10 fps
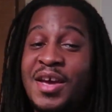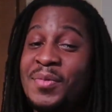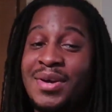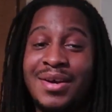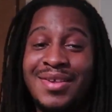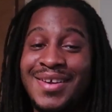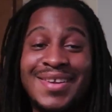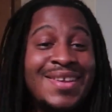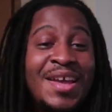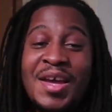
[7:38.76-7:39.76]
Yeah,
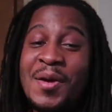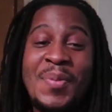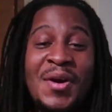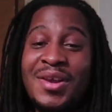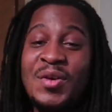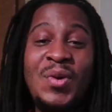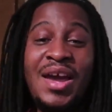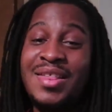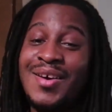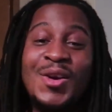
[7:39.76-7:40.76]
because apparently we
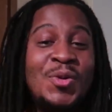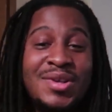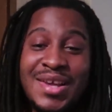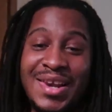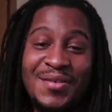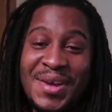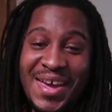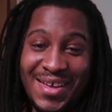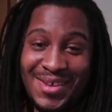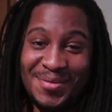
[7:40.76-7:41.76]
ain't the only ones that love
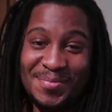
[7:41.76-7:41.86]
kale.